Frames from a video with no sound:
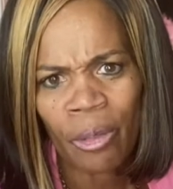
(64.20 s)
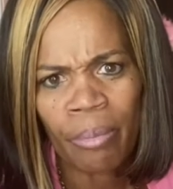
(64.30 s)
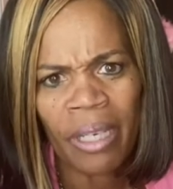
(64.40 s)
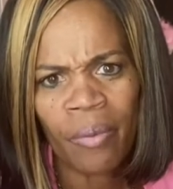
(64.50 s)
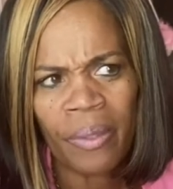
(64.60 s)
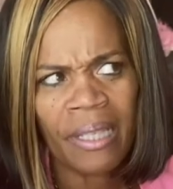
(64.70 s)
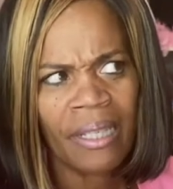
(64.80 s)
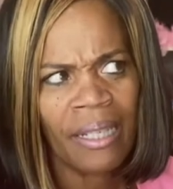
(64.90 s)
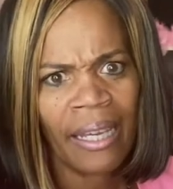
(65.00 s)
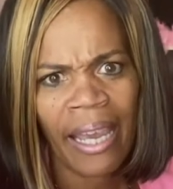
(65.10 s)
but it was
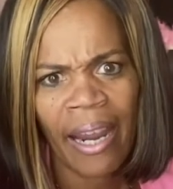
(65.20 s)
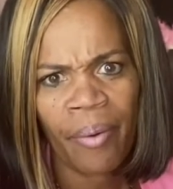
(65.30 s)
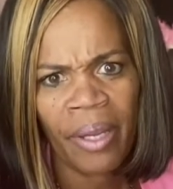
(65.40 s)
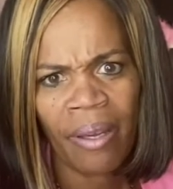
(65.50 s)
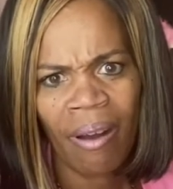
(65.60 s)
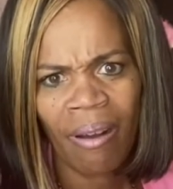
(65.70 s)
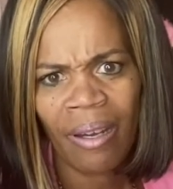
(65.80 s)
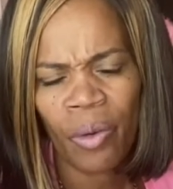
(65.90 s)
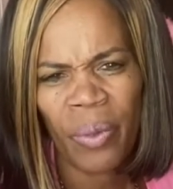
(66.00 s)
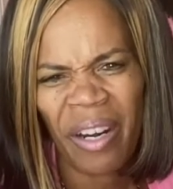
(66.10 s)
the carry-on
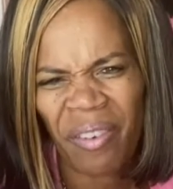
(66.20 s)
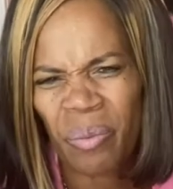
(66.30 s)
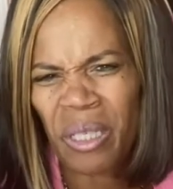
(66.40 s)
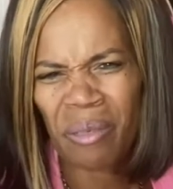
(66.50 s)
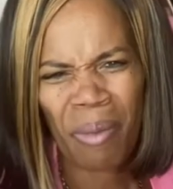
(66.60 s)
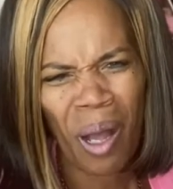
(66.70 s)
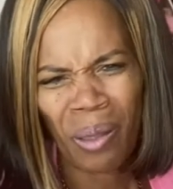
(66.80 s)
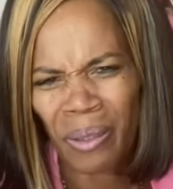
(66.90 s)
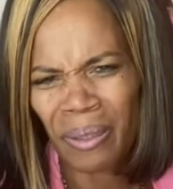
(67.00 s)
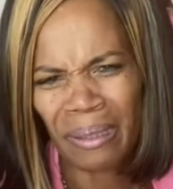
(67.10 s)
or whatever. It was
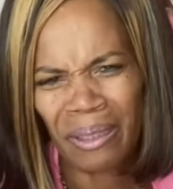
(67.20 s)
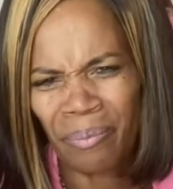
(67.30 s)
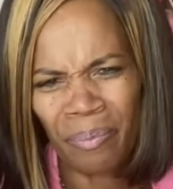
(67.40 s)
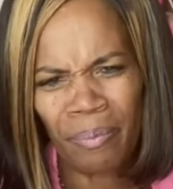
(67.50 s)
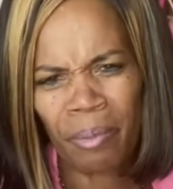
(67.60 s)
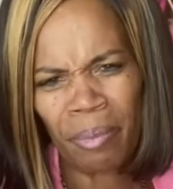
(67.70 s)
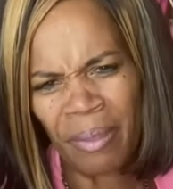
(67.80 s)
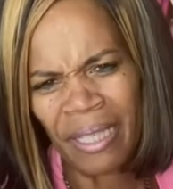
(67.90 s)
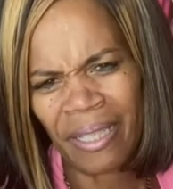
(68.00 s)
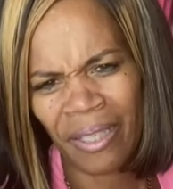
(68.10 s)
smaller. You remember
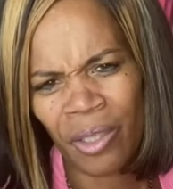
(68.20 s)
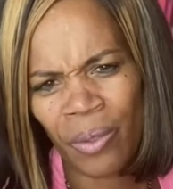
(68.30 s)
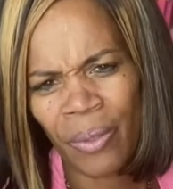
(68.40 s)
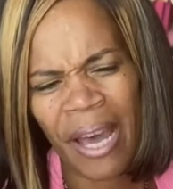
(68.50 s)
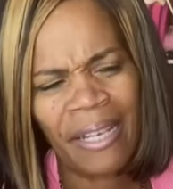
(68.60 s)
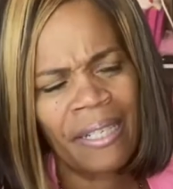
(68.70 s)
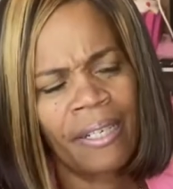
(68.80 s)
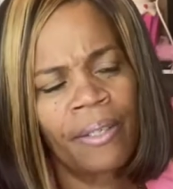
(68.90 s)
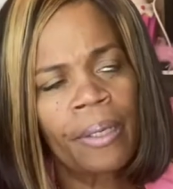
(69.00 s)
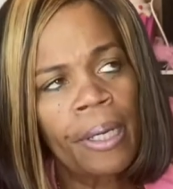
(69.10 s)
me telling you guys in
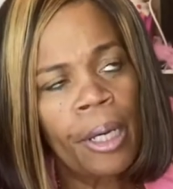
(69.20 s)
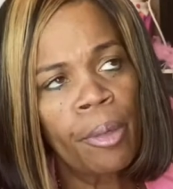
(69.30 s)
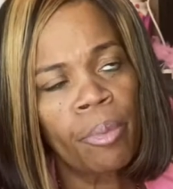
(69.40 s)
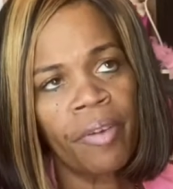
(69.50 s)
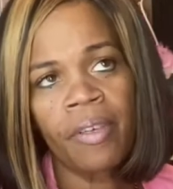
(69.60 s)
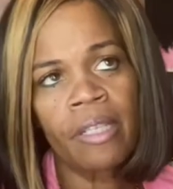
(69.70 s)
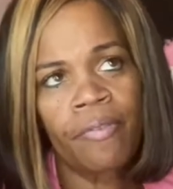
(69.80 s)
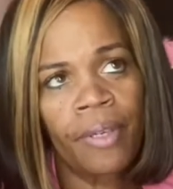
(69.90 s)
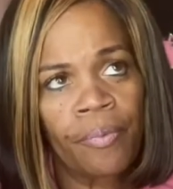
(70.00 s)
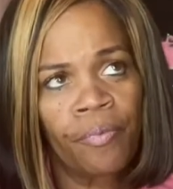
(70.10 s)
a previous
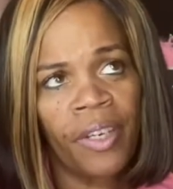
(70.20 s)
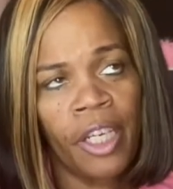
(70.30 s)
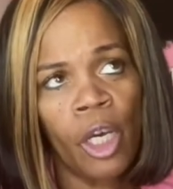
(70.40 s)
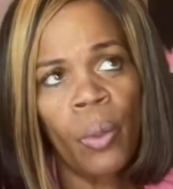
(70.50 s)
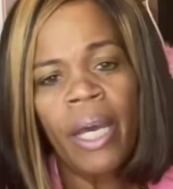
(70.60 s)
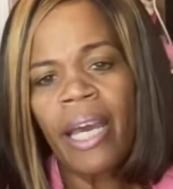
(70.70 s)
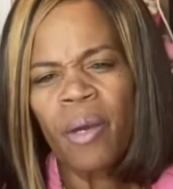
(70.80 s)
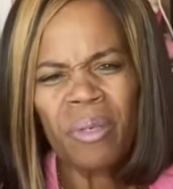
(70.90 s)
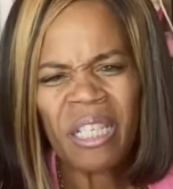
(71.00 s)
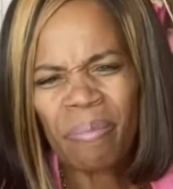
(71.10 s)
video, it
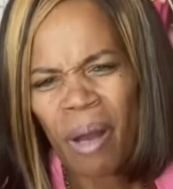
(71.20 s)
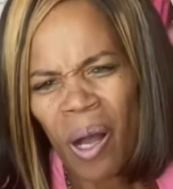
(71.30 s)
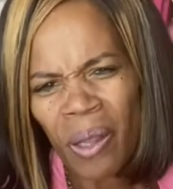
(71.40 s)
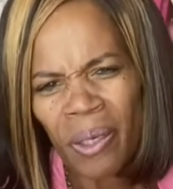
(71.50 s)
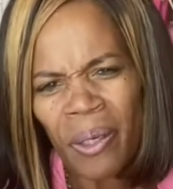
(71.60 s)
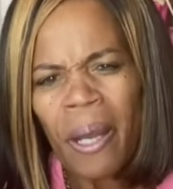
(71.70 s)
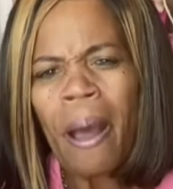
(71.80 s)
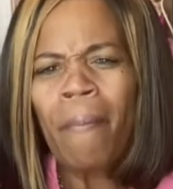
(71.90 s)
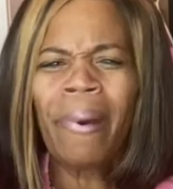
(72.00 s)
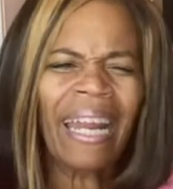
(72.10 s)
was smaller,
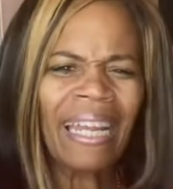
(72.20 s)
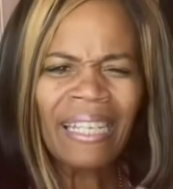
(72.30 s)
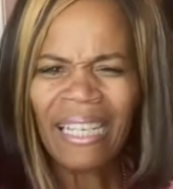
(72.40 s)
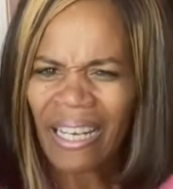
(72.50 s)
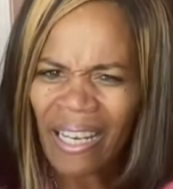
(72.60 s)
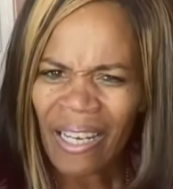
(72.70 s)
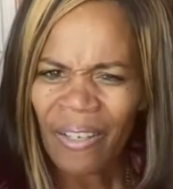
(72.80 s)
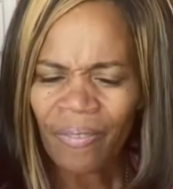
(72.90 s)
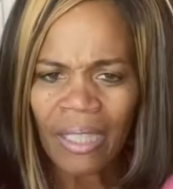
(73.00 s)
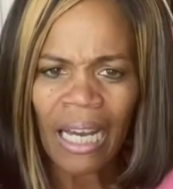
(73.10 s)
but I
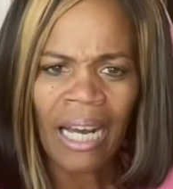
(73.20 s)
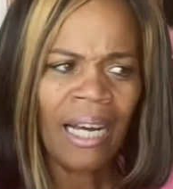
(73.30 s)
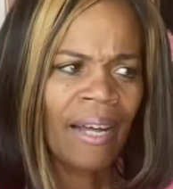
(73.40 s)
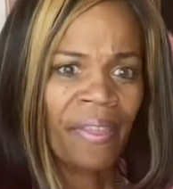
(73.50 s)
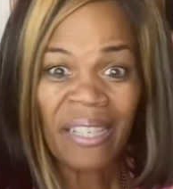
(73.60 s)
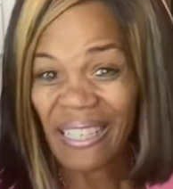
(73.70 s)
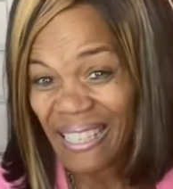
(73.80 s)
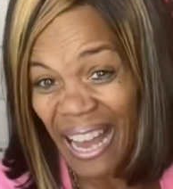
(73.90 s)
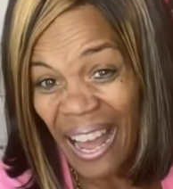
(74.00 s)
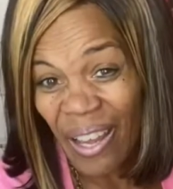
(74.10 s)
loved the
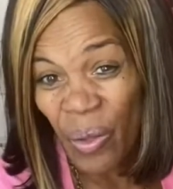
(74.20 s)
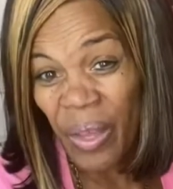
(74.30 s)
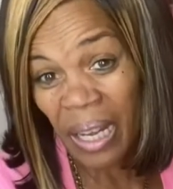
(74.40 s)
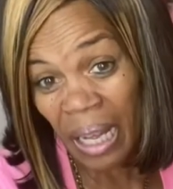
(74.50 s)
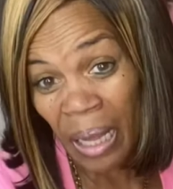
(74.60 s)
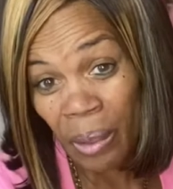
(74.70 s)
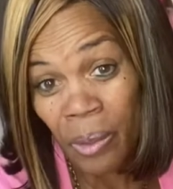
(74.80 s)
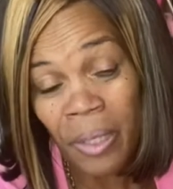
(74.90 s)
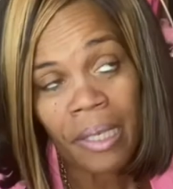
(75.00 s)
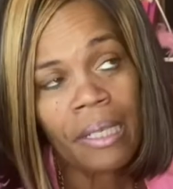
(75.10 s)
style, the
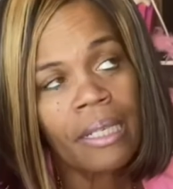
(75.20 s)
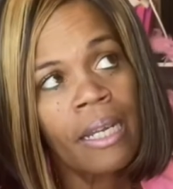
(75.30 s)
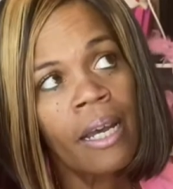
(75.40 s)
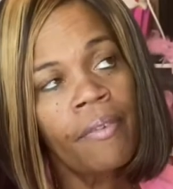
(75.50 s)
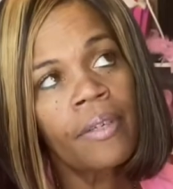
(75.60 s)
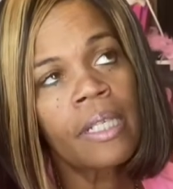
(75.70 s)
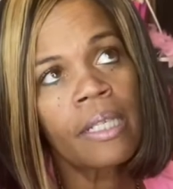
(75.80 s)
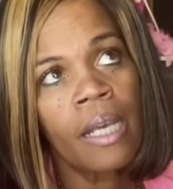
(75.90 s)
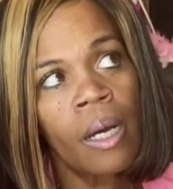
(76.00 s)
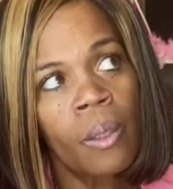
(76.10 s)
colors and stuff. And
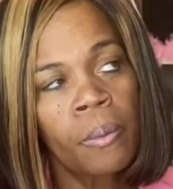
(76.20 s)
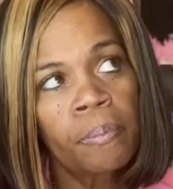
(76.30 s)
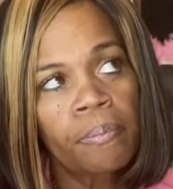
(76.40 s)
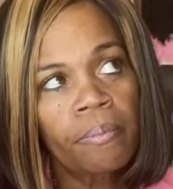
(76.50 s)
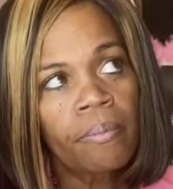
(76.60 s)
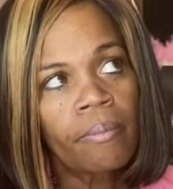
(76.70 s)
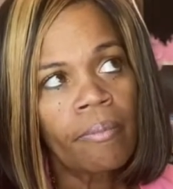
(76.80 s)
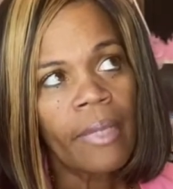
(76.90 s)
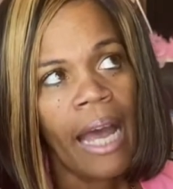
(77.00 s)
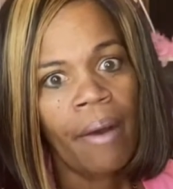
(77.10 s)
so
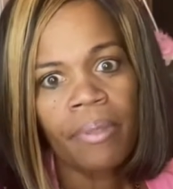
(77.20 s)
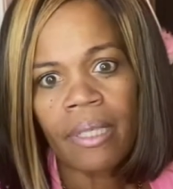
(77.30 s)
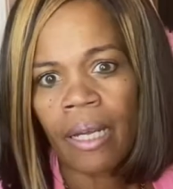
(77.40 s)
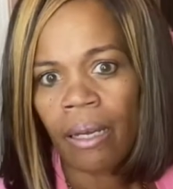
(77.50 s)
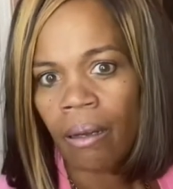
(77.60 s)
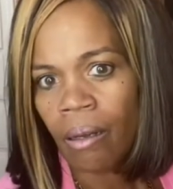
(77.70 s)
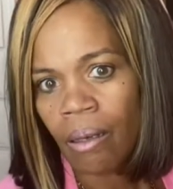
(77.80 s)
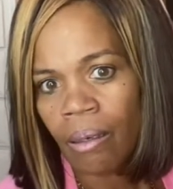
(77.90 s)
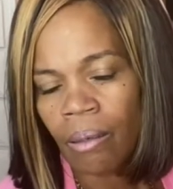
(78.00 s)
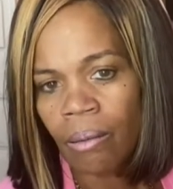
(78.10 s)
I was like,
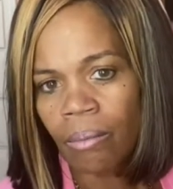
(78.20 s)
oh,